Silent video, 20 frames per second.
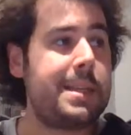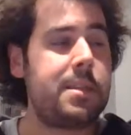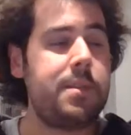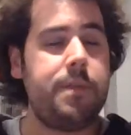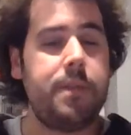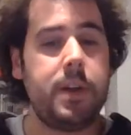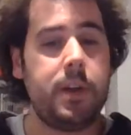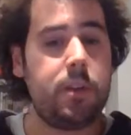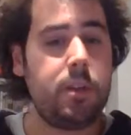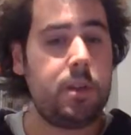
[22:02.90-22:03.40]

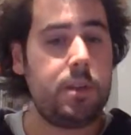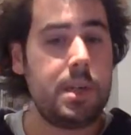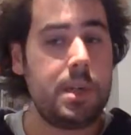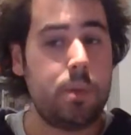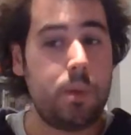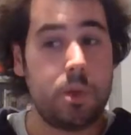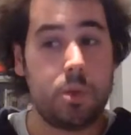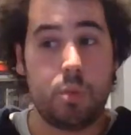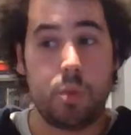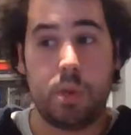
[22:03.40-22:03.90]
Effect 3,
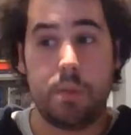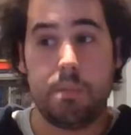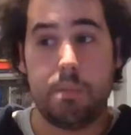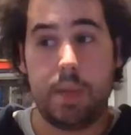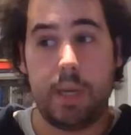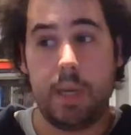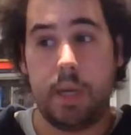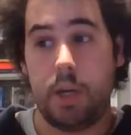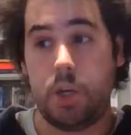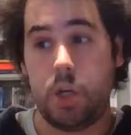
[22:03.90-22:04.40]
which would
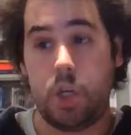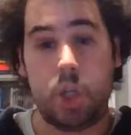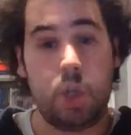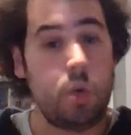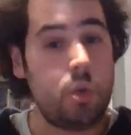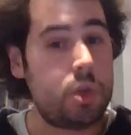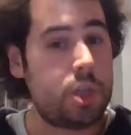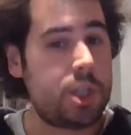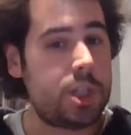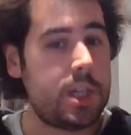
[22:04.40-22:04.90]
be a
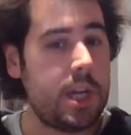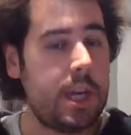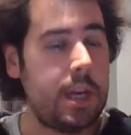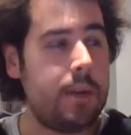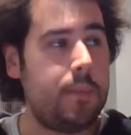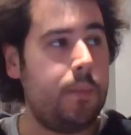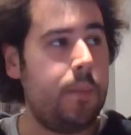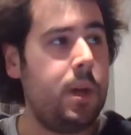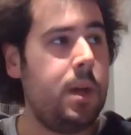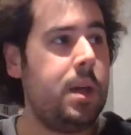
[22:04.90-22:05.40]
huge
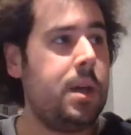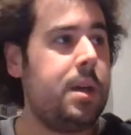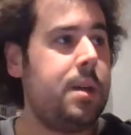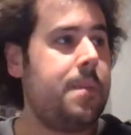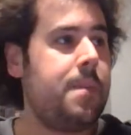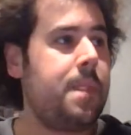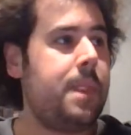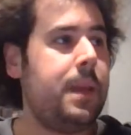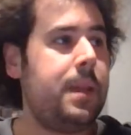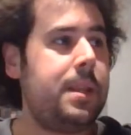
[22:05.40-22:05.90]
shame.
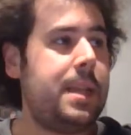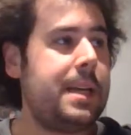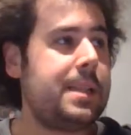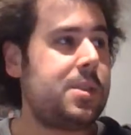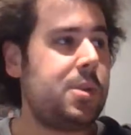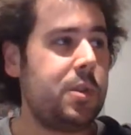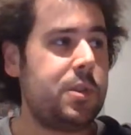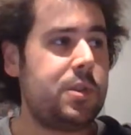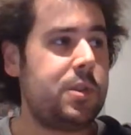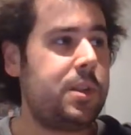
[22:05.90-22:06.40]
And that's
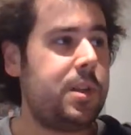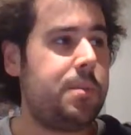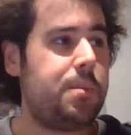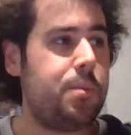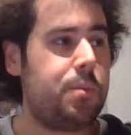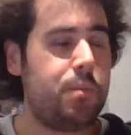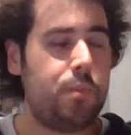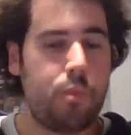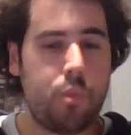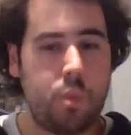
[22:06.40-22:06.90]
also the
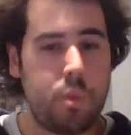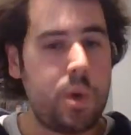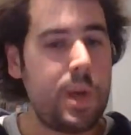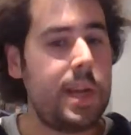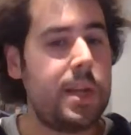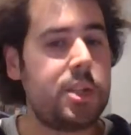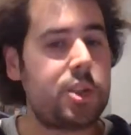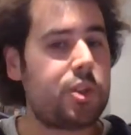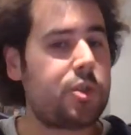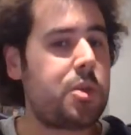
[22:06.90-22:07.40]

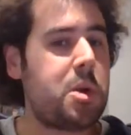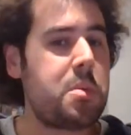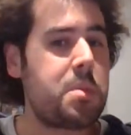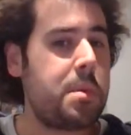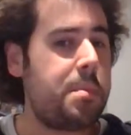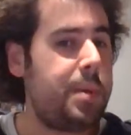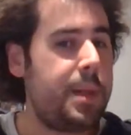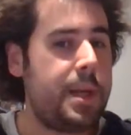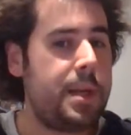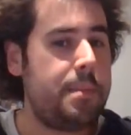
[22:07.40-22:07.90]
really strong
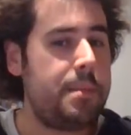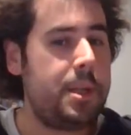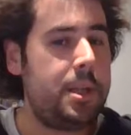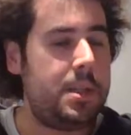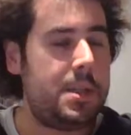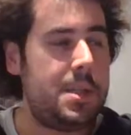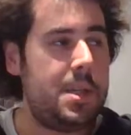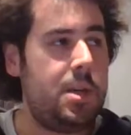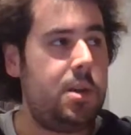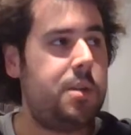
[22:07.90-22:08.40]

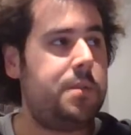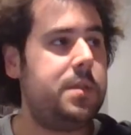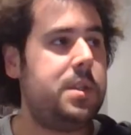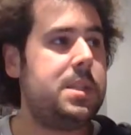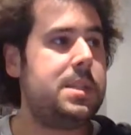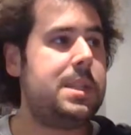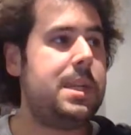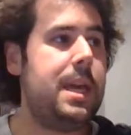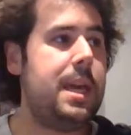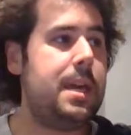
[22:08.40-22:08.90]
replayability of
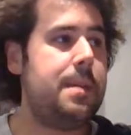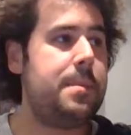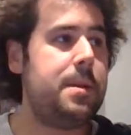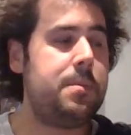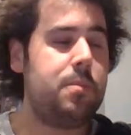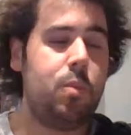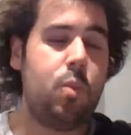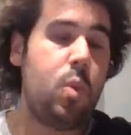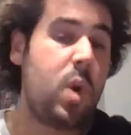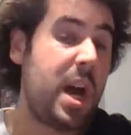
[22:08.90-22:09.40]
this game
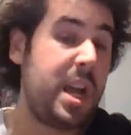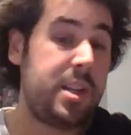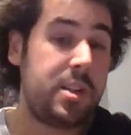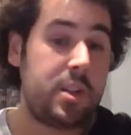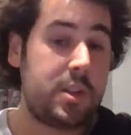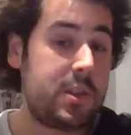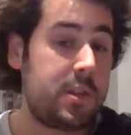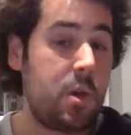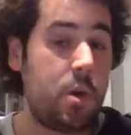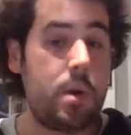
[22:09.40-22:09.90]
and why they're
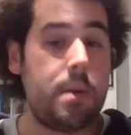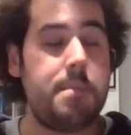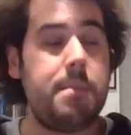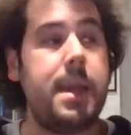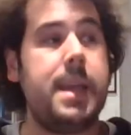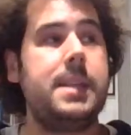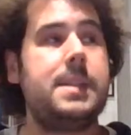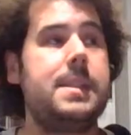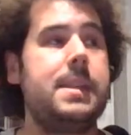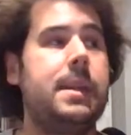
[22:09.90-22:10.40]
so
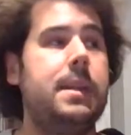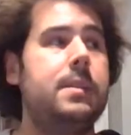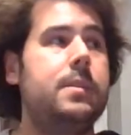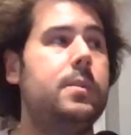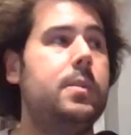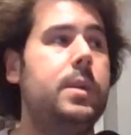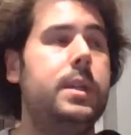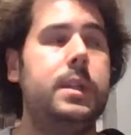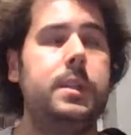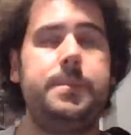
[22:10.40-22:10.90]
amazing as
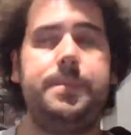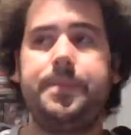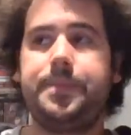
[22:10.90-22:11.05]
well.